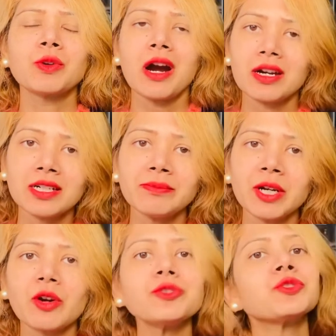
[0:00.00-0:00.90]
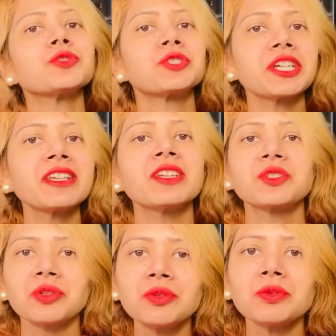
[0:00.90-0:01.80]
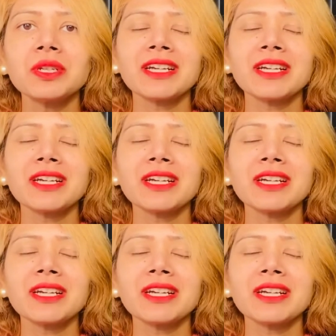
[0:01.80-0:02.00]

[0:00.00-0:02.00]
hard but also tricky too.